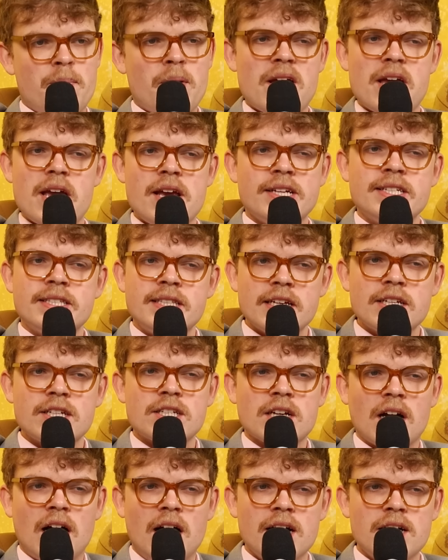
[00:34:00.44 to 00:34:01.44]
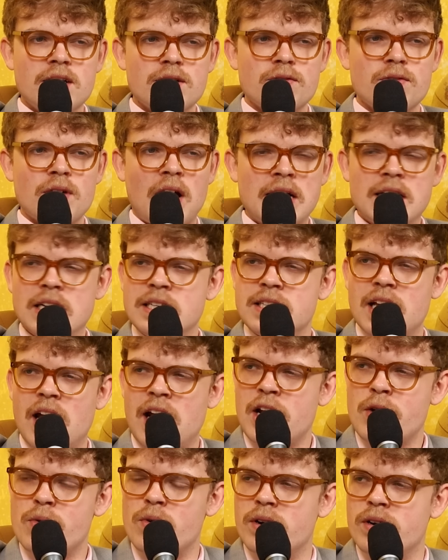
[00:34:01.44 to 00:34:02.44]
But is there
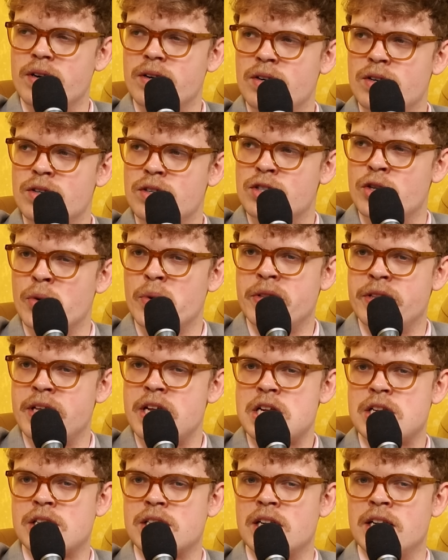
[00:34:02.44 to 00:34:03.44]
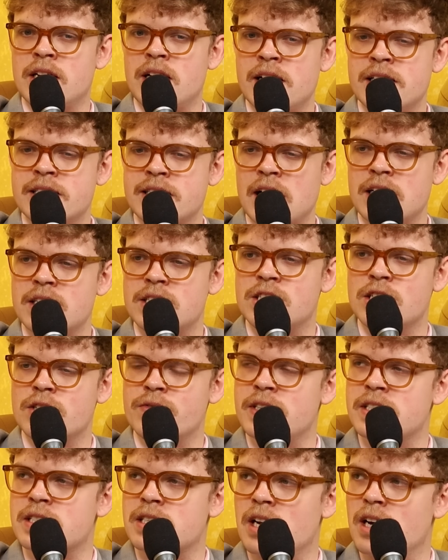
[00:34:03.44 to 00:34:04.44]
anyone doing this intensity
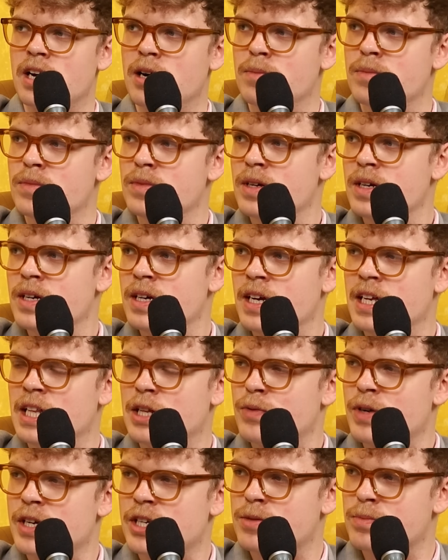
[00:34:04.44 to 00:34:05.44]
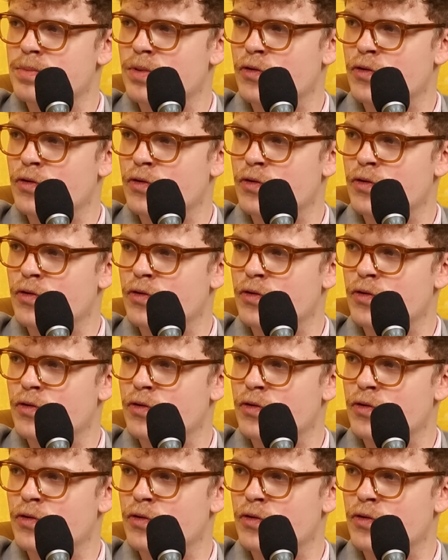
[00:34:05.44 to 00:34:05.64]
of Islam in the region